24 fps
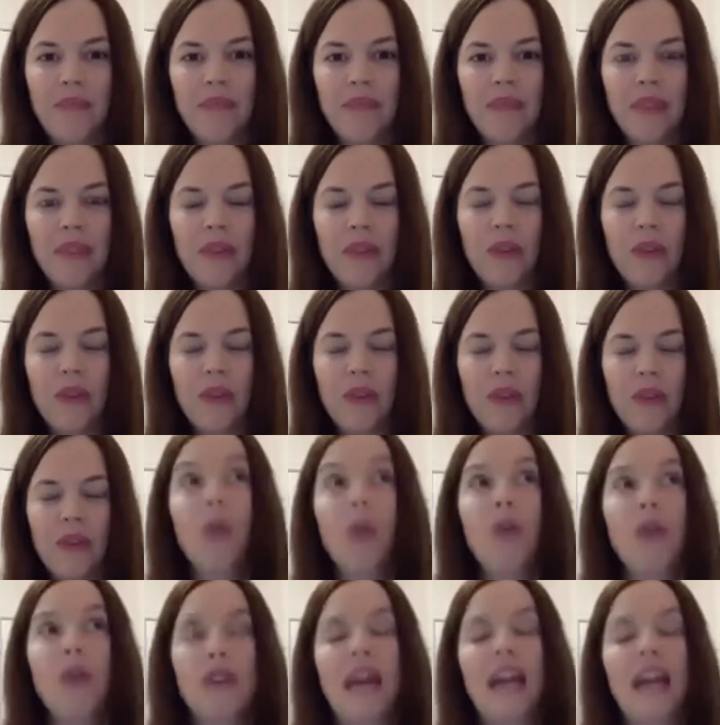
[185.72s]

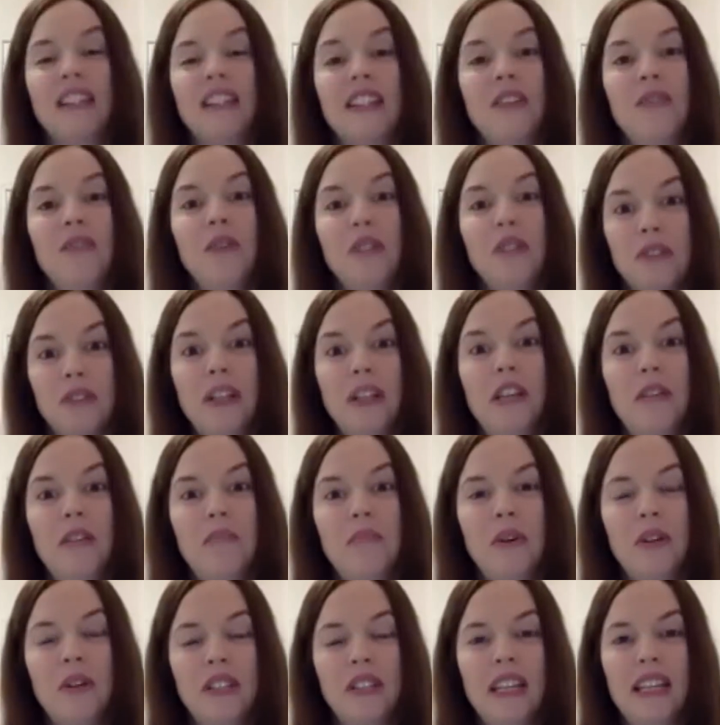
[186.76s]
Or actually what's really
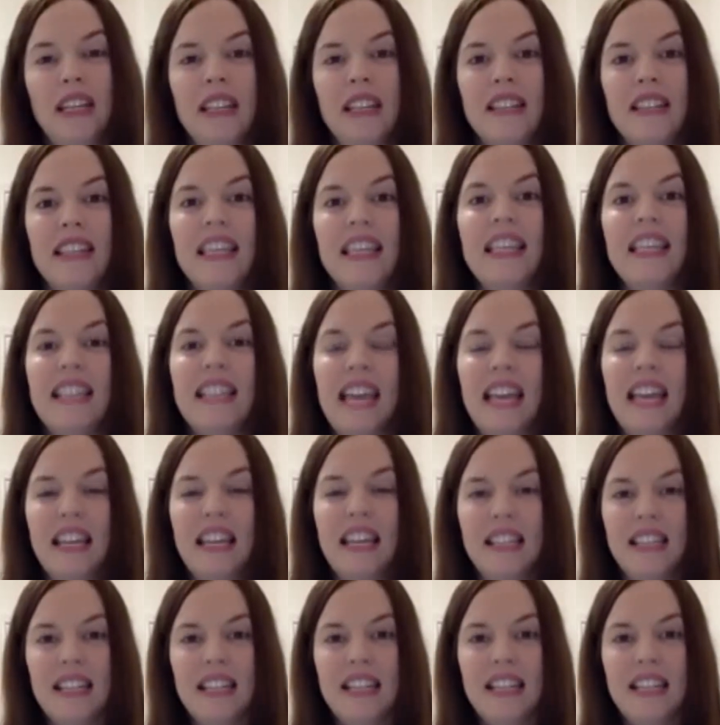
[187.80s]
important is these
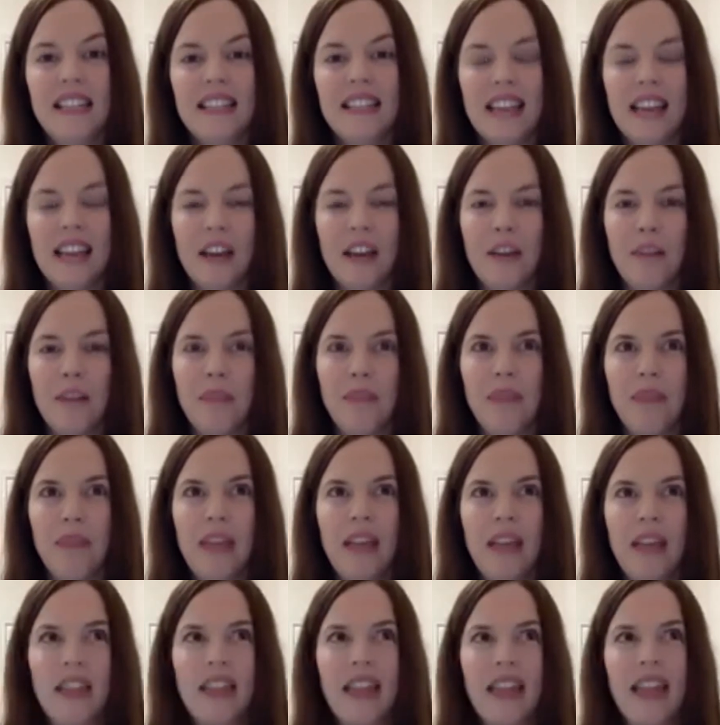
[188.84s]
energies,
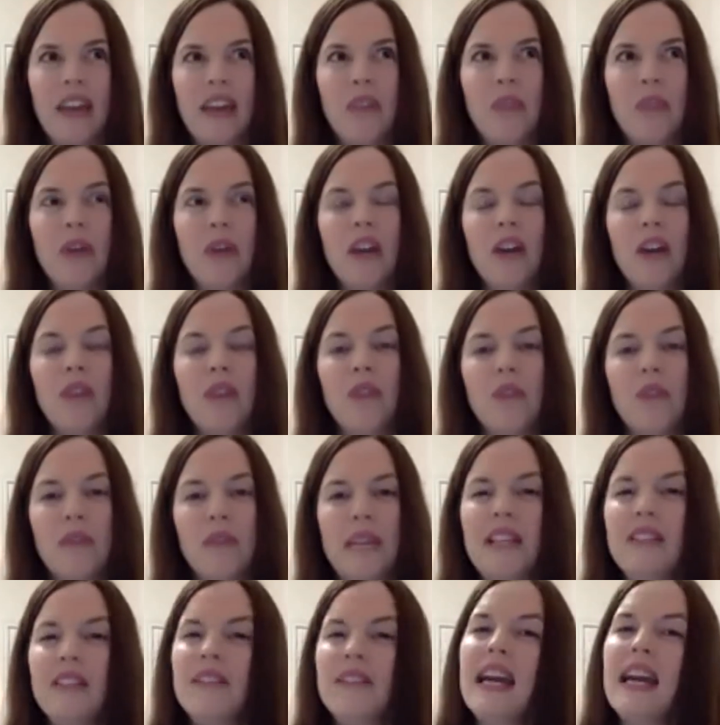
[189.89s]
they are what a woman
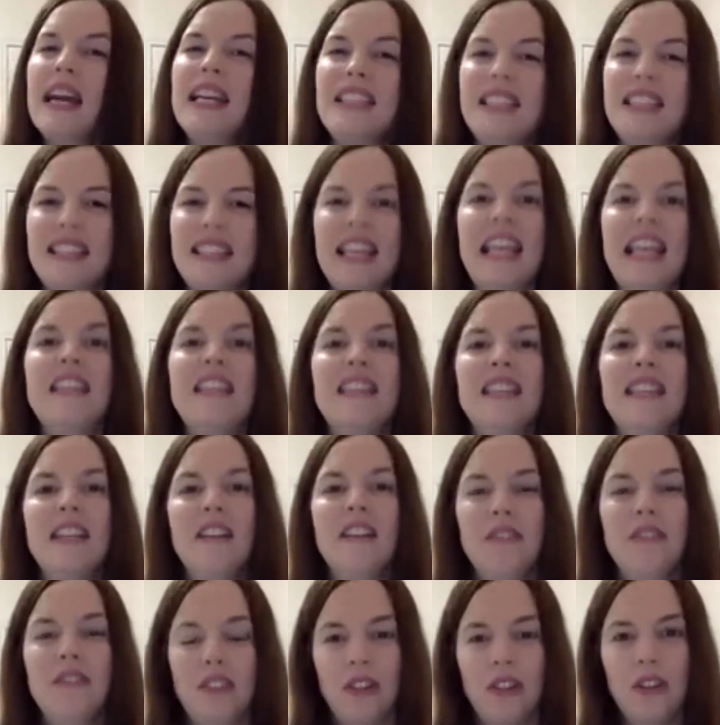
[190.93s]
is very
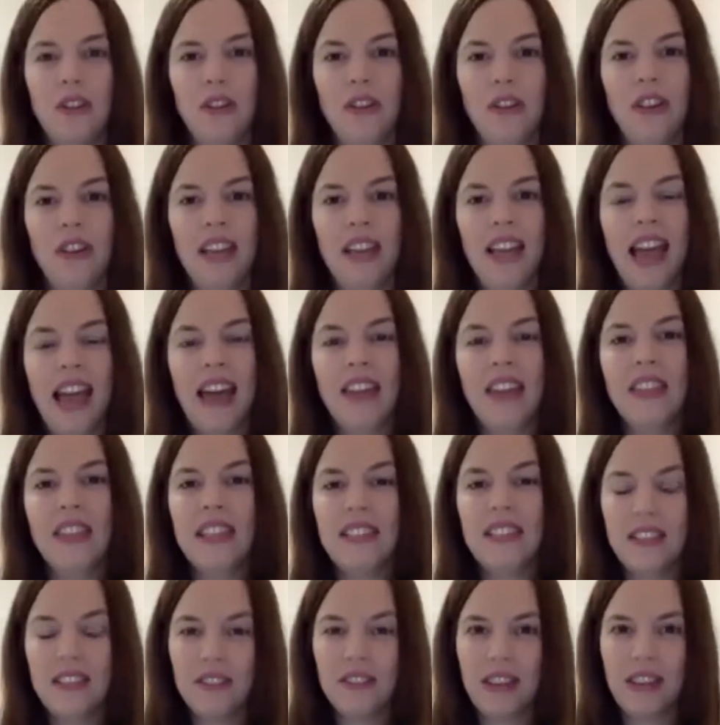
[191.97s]
sensitive to. And
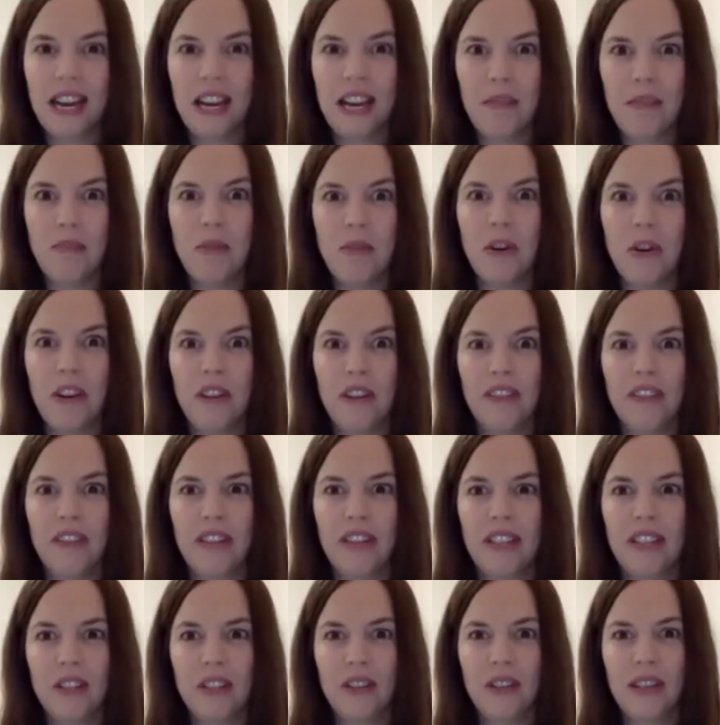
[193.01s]
this is very important for
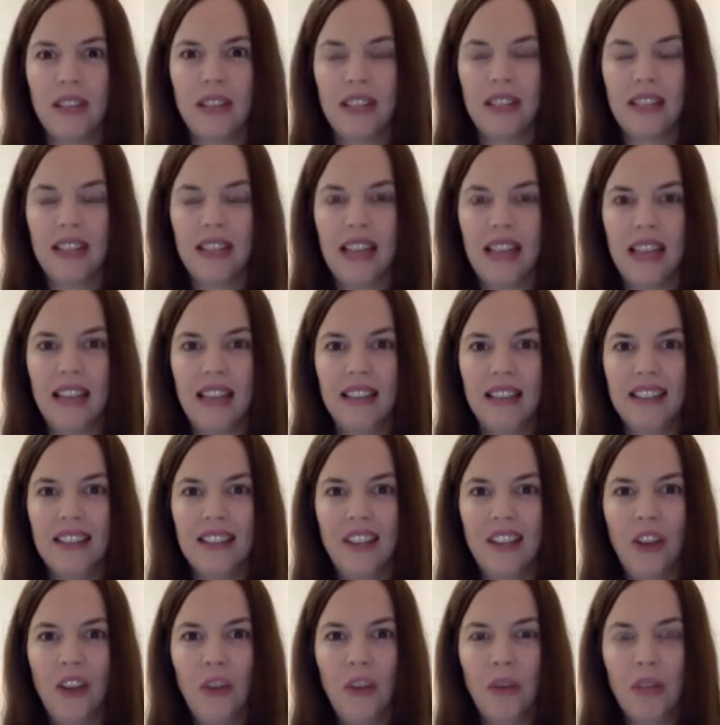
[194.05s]
us to understand.
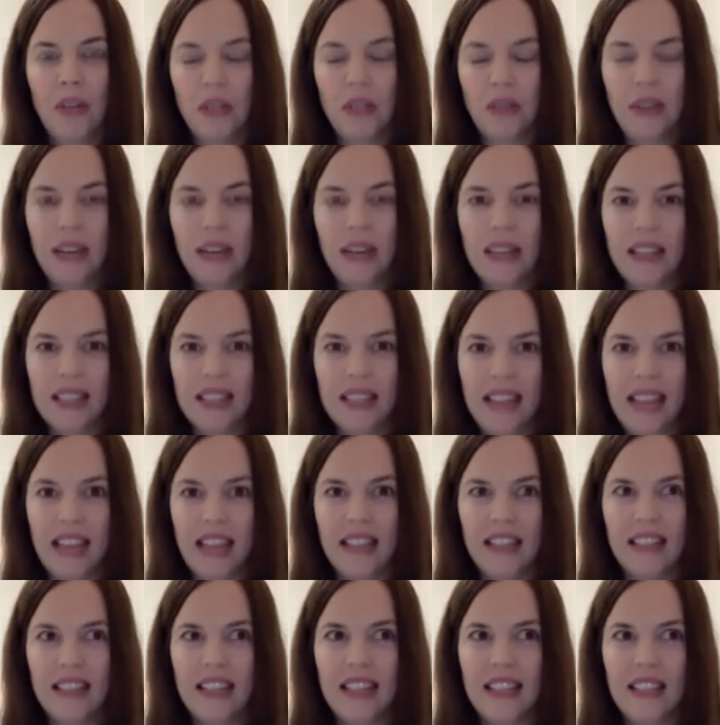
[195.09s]
Once we
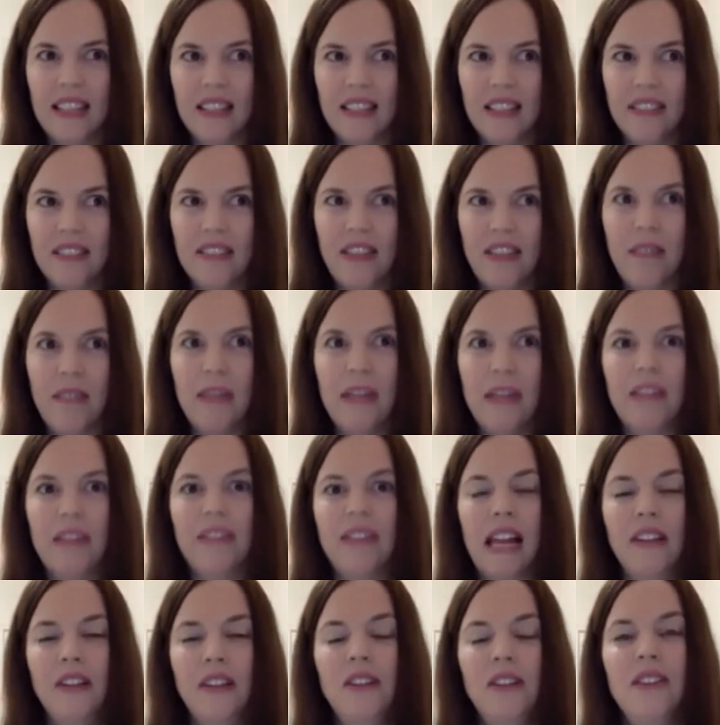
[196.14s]
understand these feminine
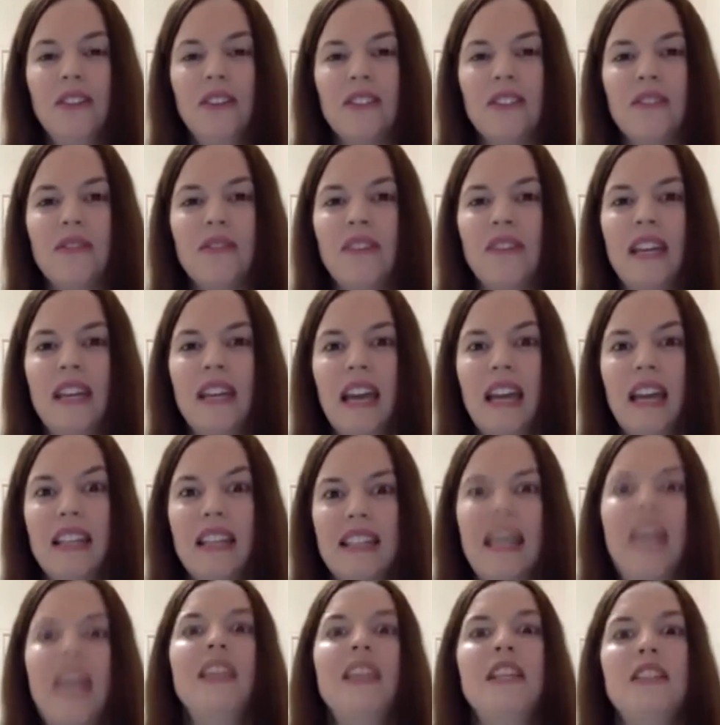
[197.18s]
values, we
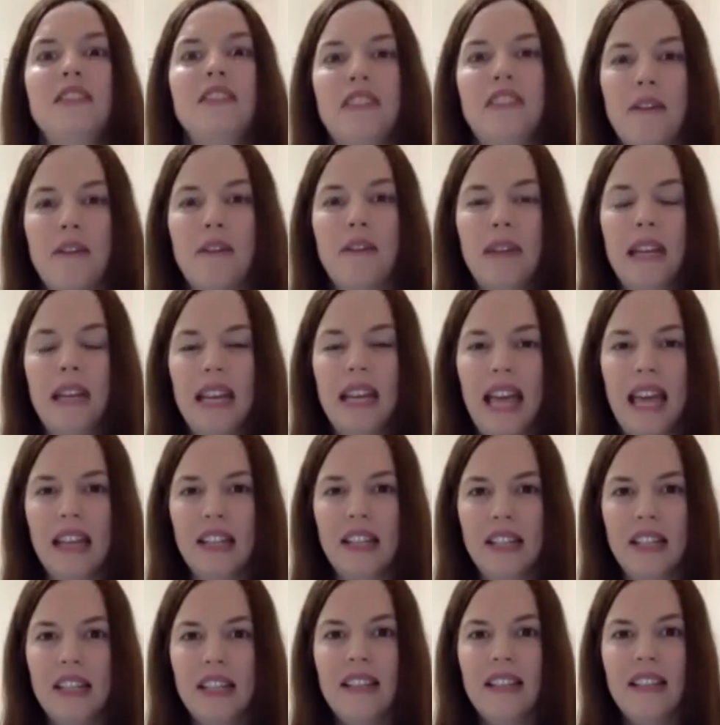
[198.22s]
understand these feminine
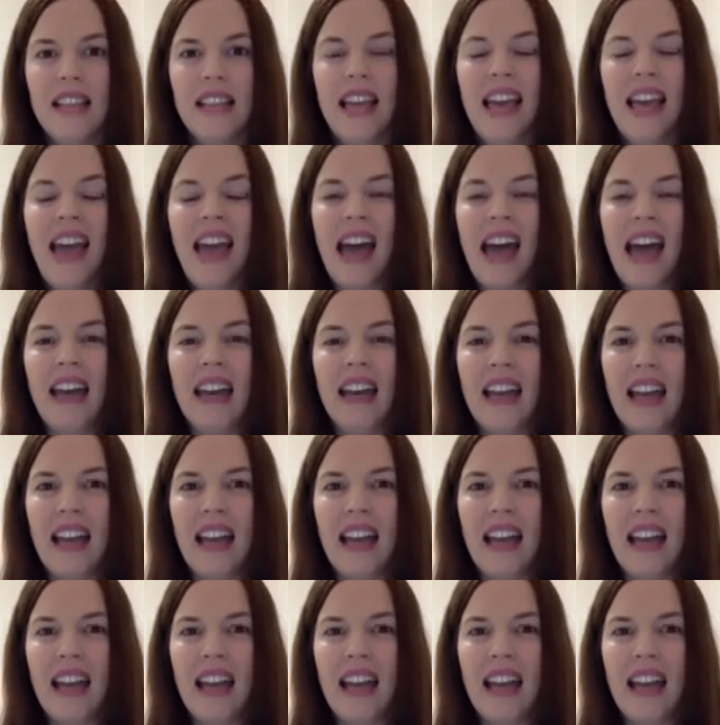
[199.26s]
energies, and